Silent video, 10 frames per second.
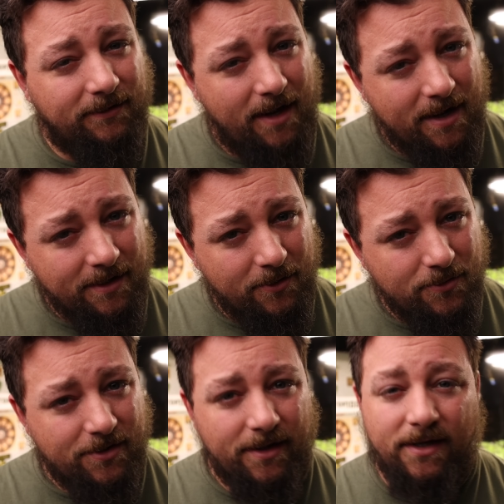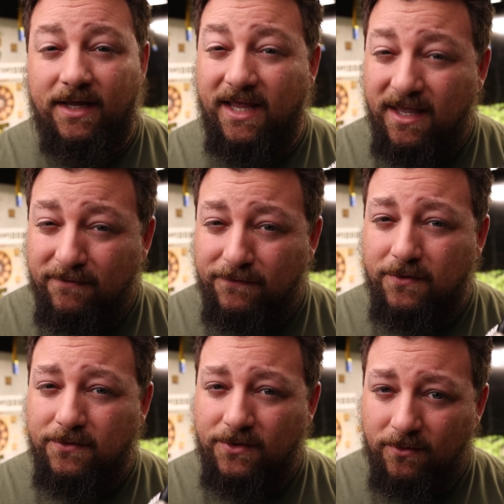a lot of nutrient if
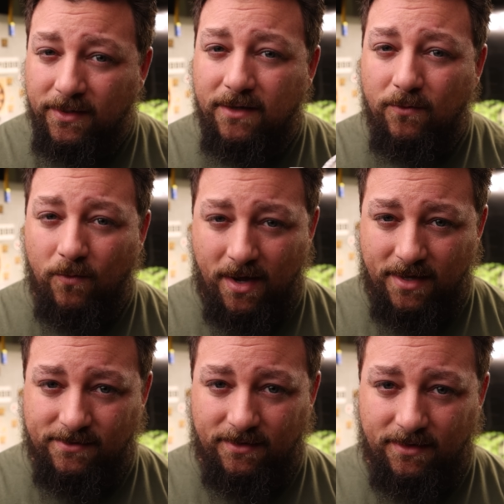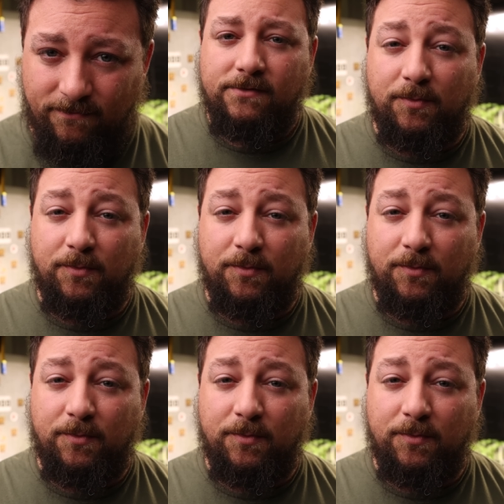you're doing it wisely.